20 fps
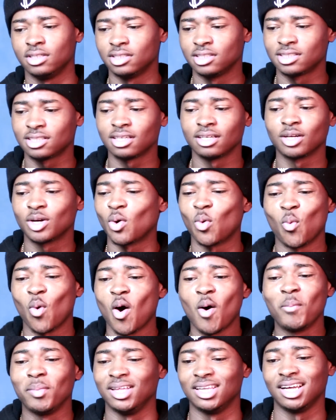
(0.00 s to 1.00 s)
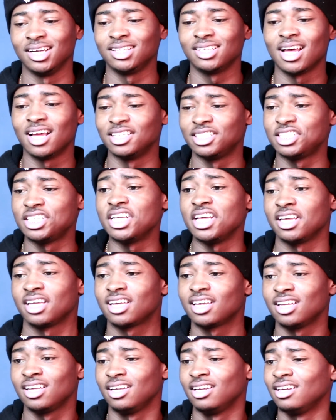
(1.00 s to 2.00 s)
you're just gonna call me like that. Sick.
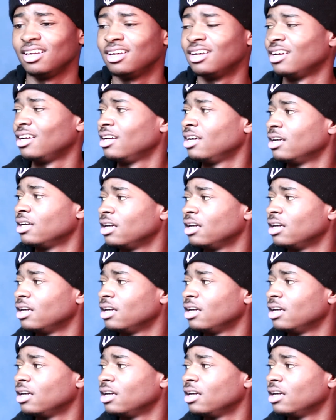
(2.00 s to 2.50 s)
I'm ready.